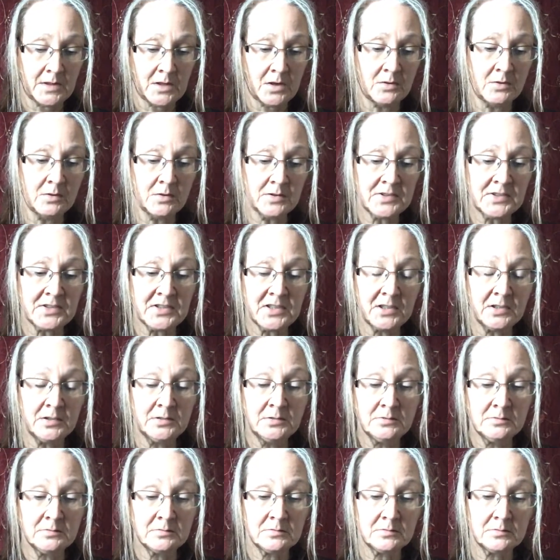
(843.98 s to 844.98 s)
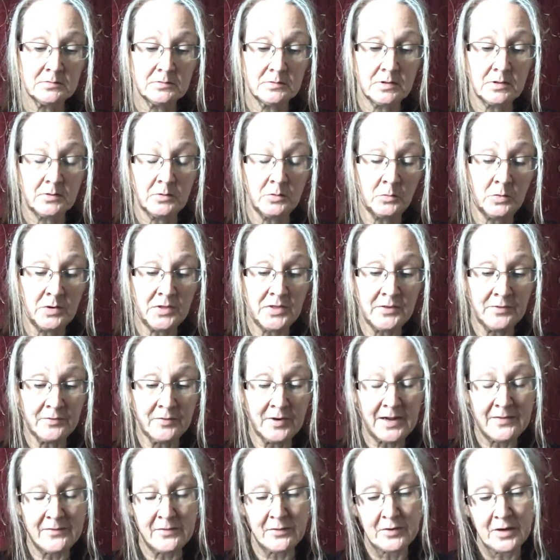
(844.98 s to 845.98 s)
Also, with the
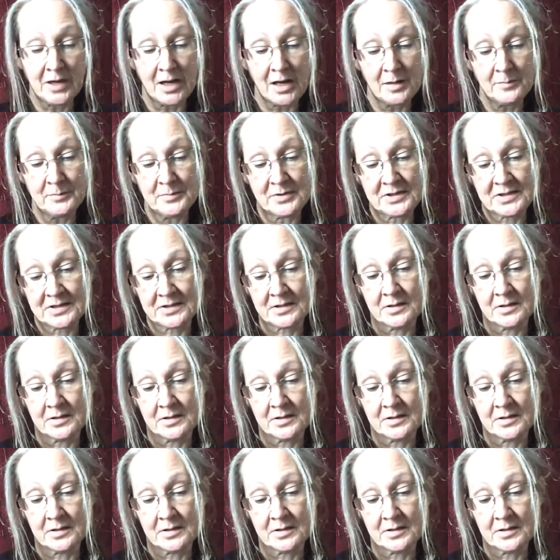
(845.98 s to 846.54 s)
Five of Cups,